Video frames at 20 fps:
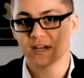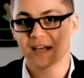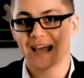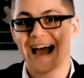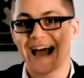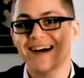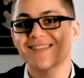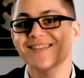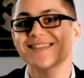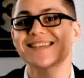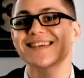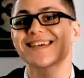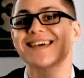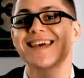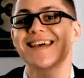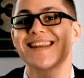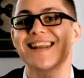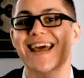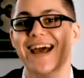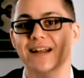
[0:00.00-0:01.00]
how does it
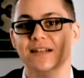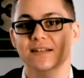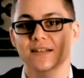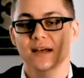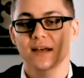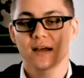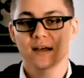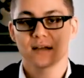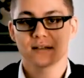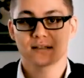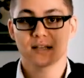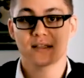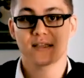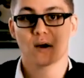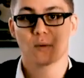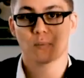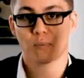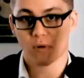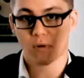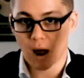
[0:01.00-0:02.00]
connect to
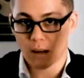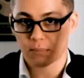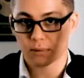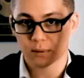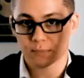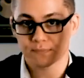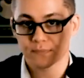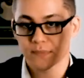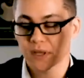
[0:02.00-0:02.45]
their problem?